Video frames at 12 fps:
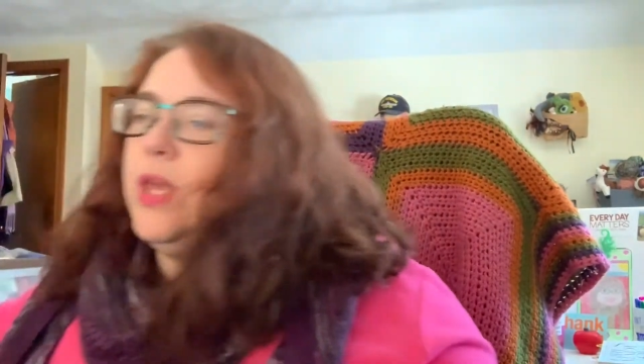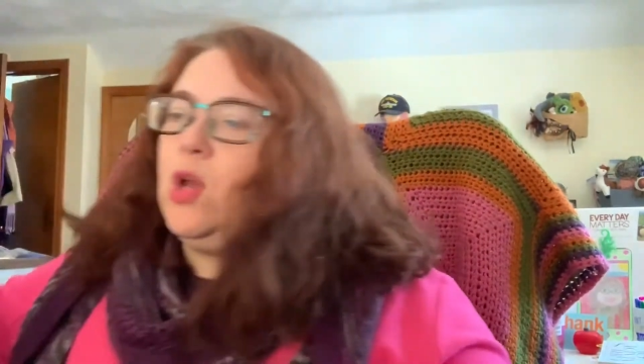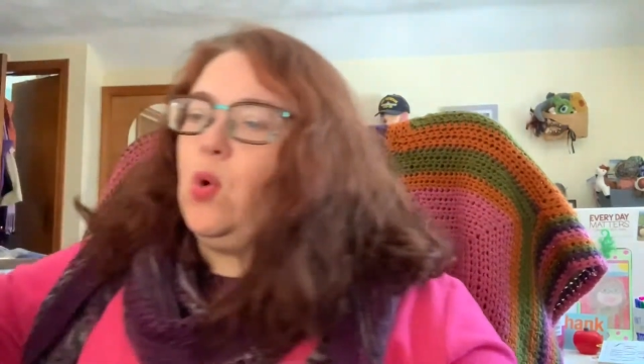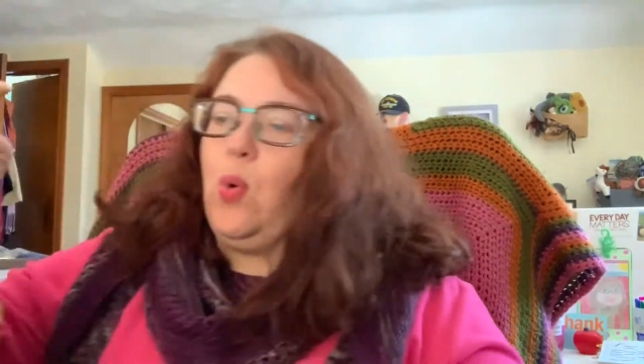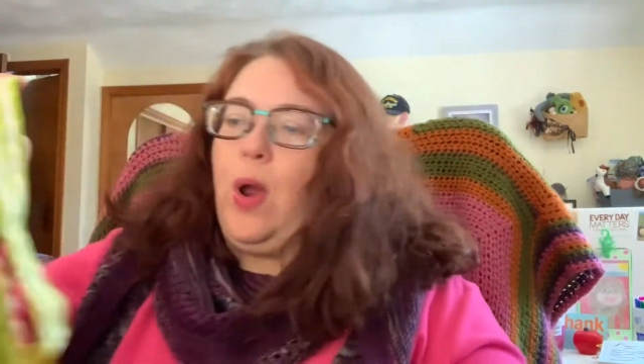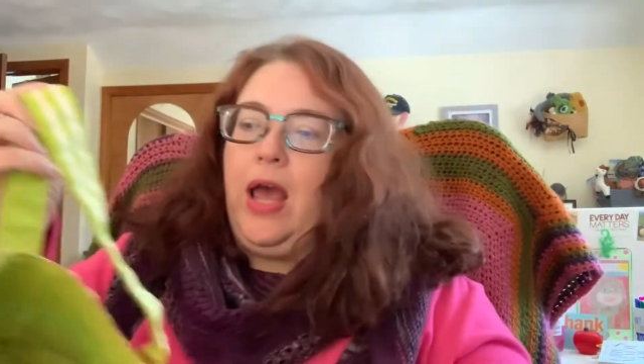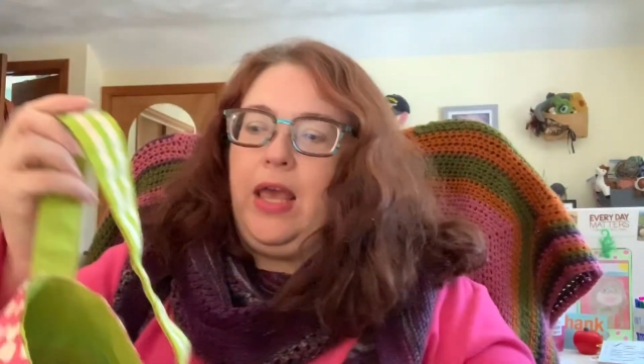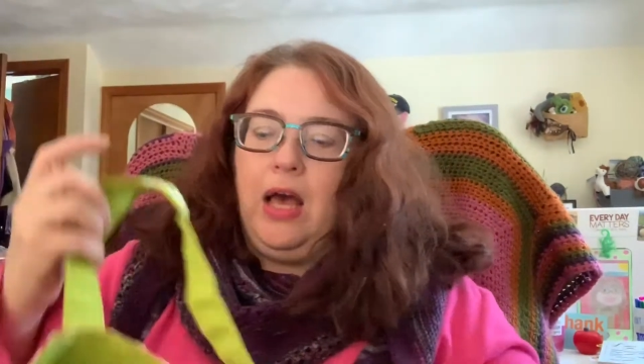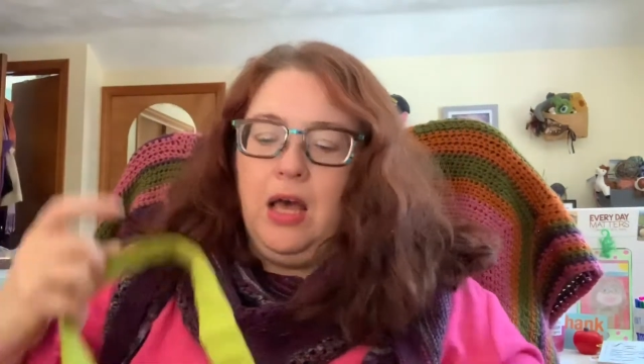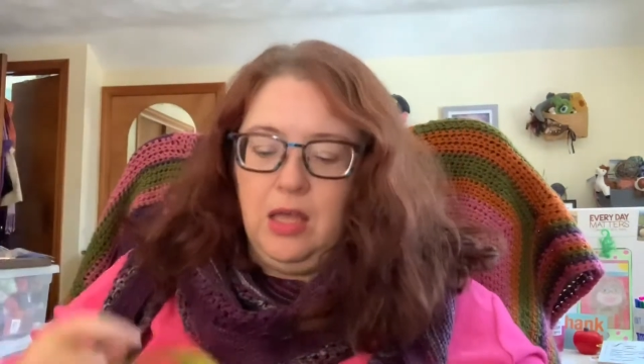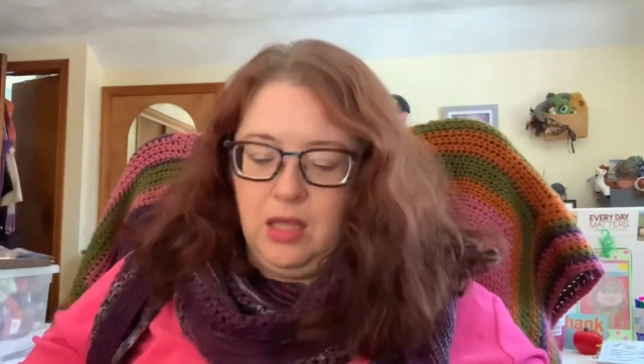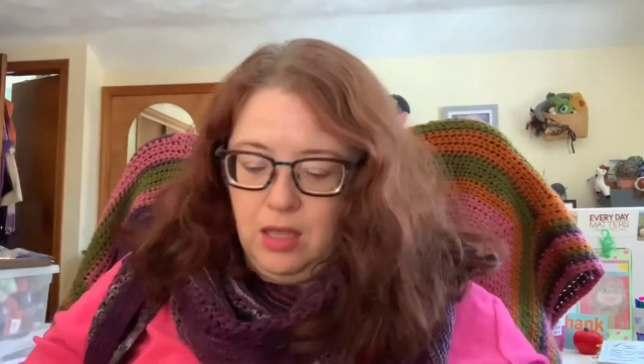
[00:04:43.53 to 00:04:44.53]

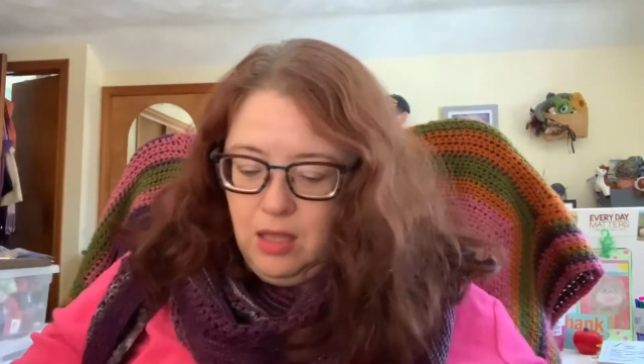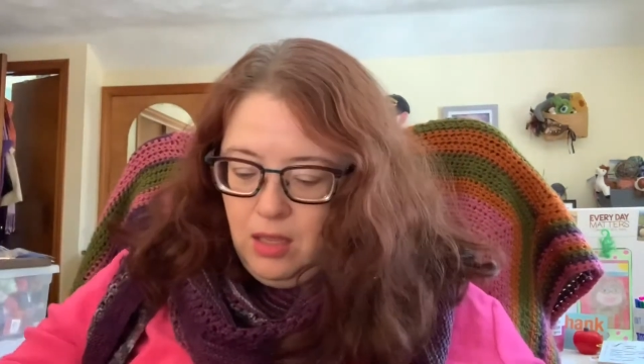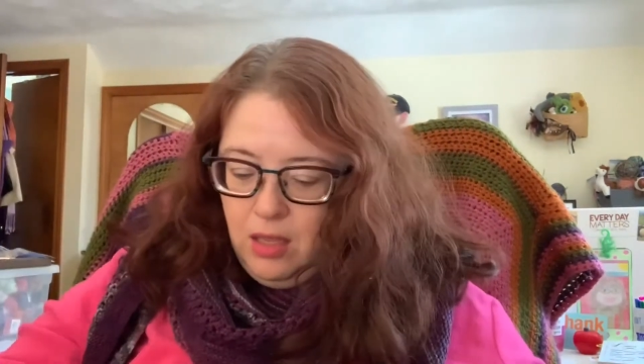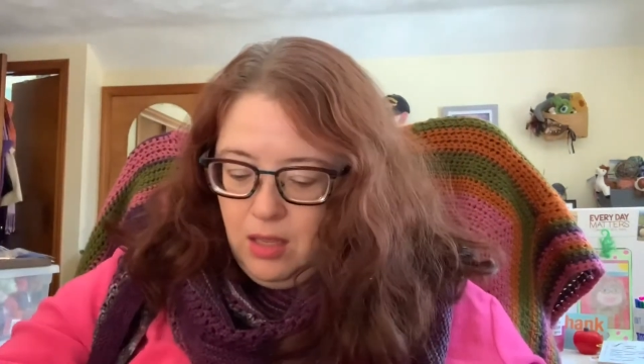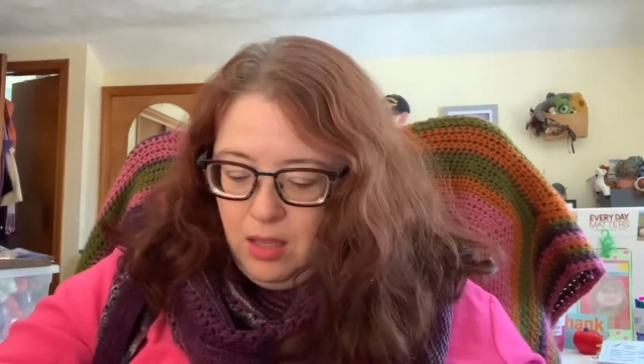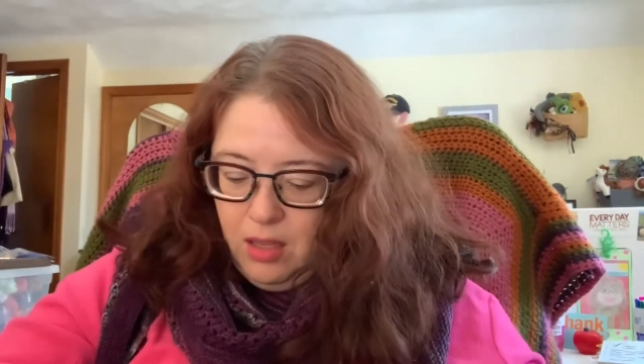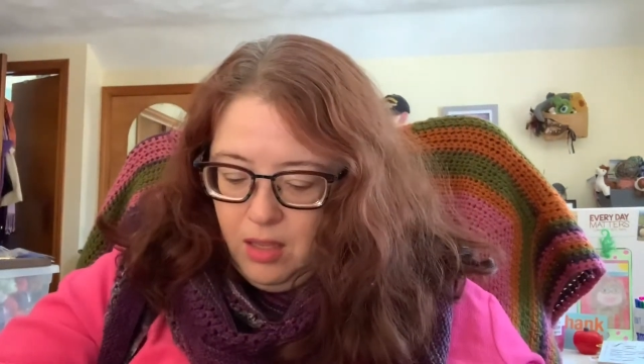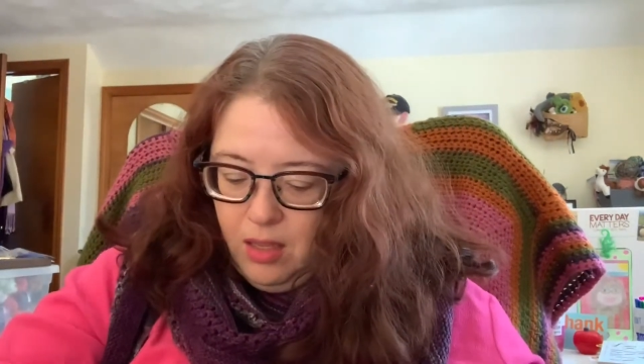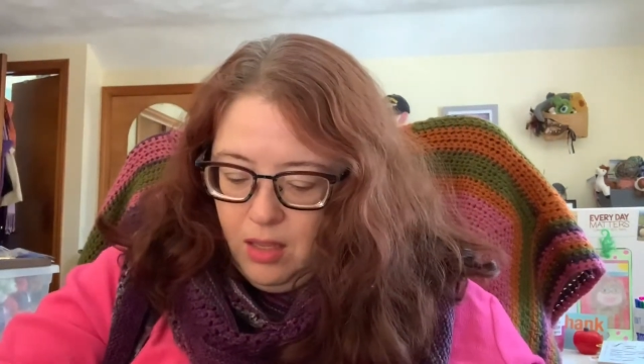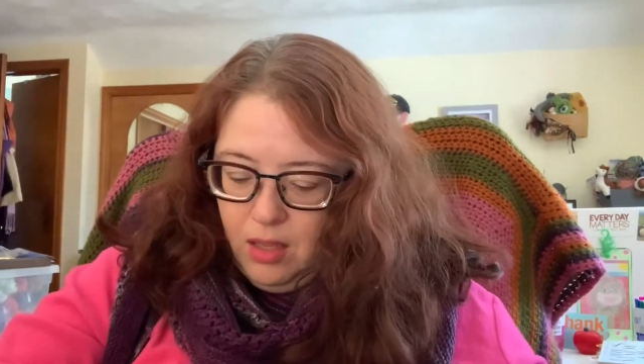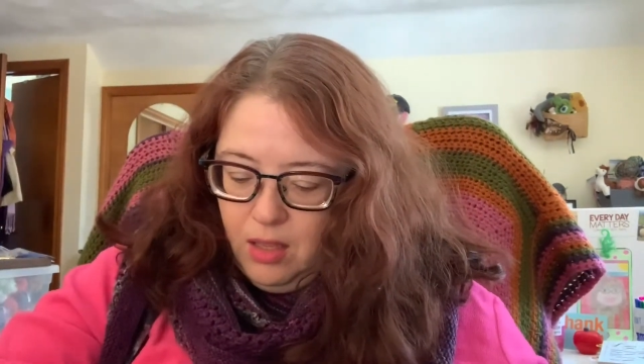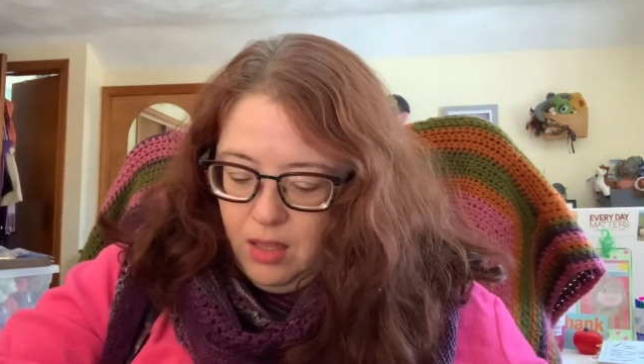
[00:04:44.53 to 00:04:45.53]
Krya
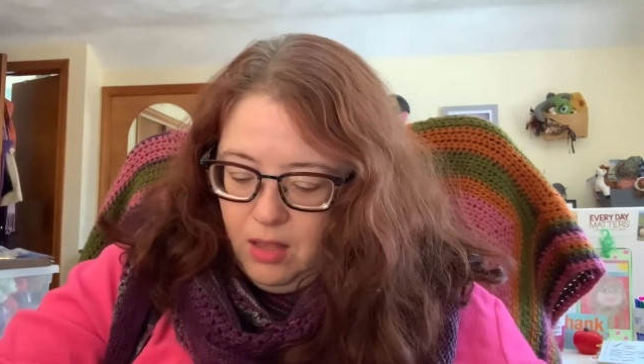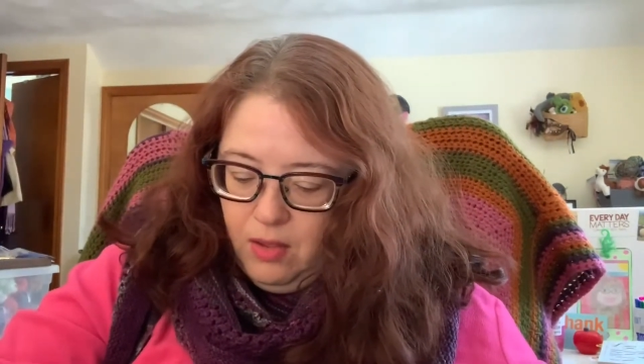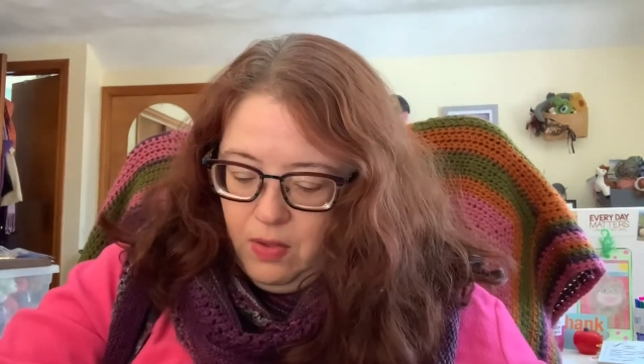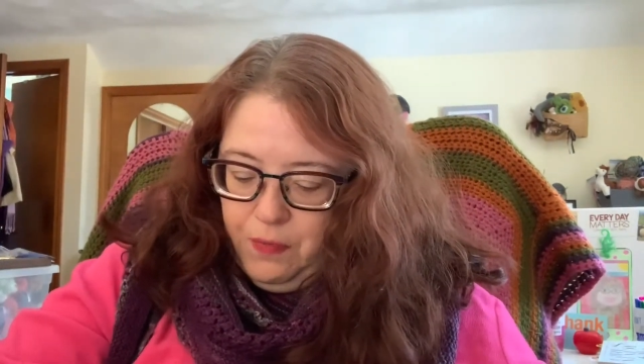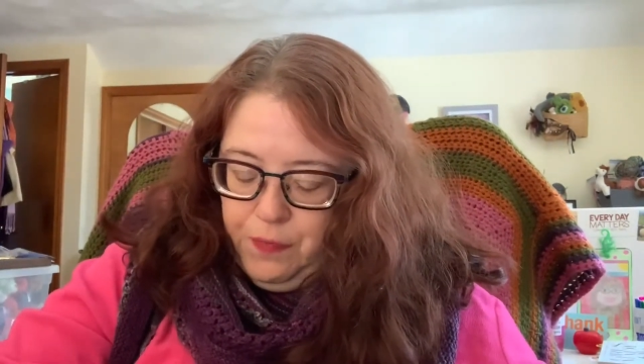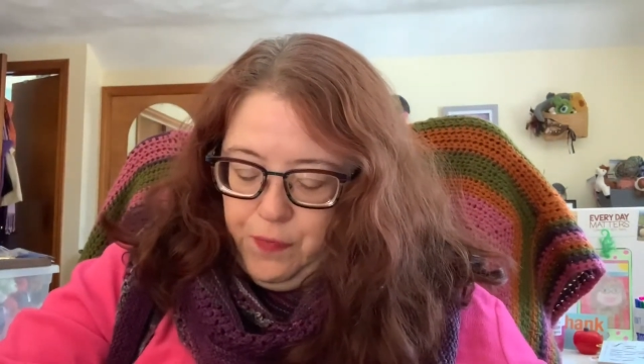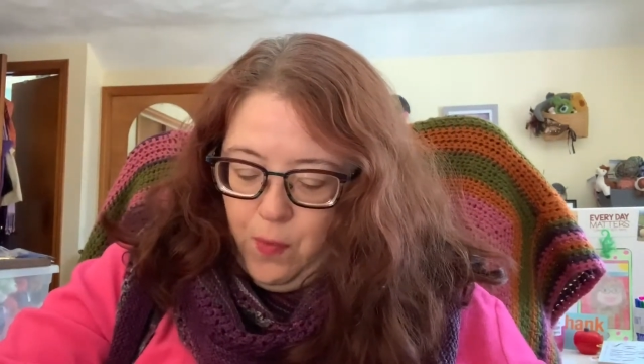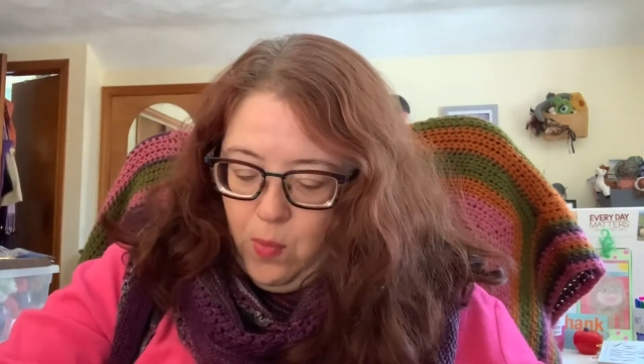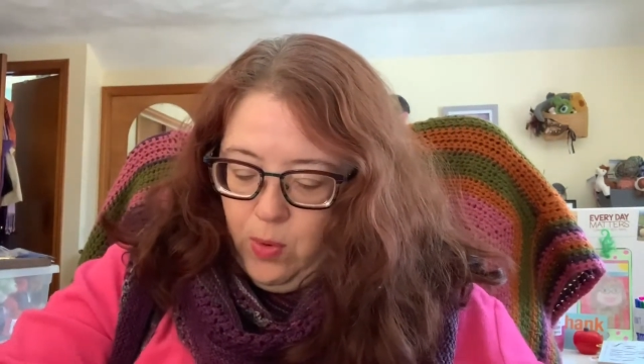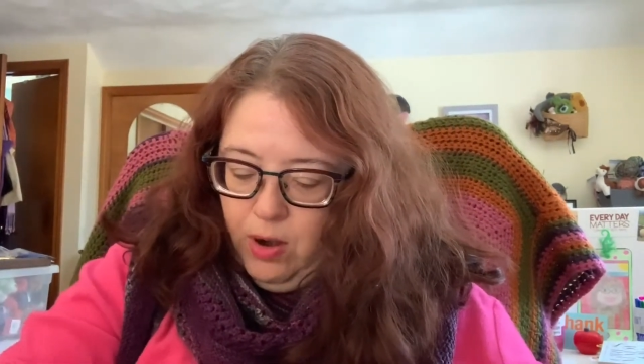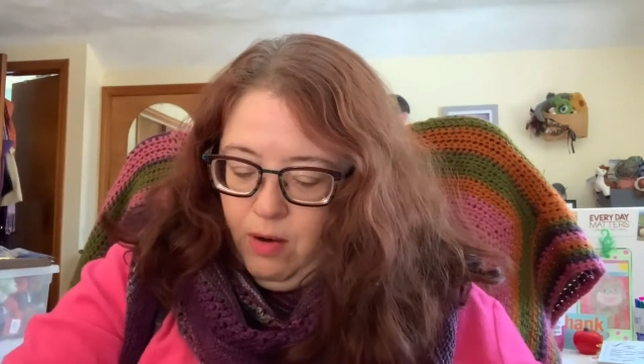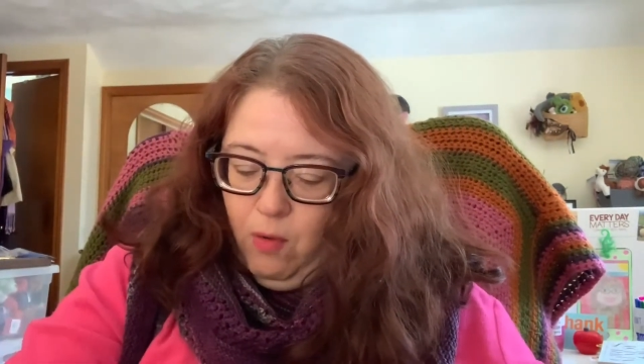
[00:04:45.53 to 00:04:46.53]
for